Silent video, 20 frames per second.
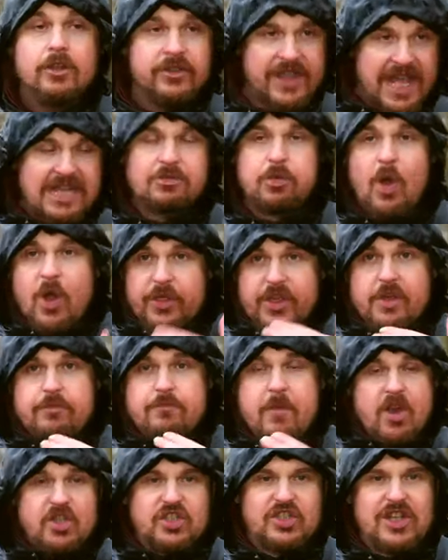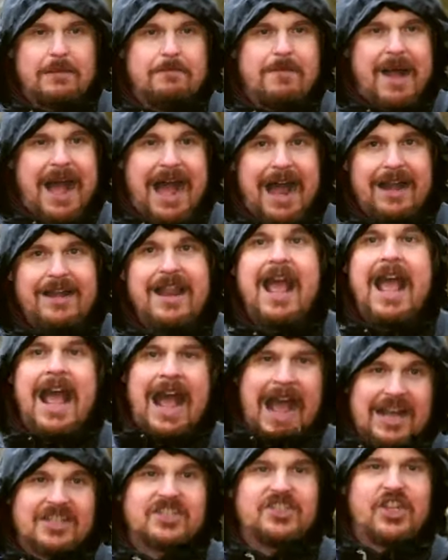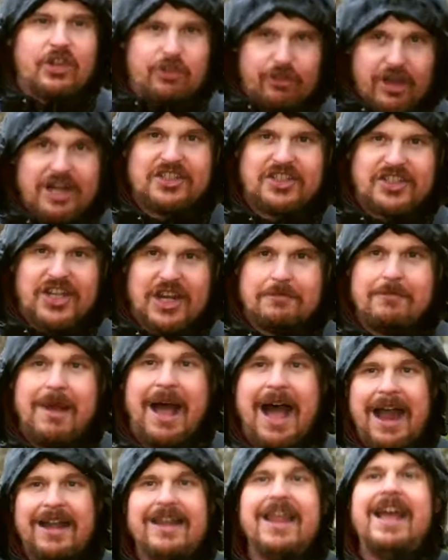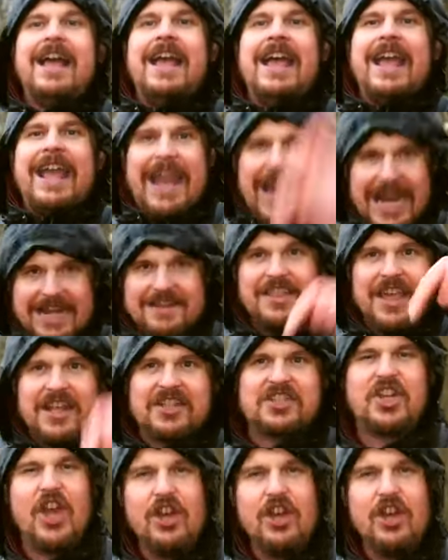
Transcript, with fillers: That's what the Muslim man asked the Christian man in this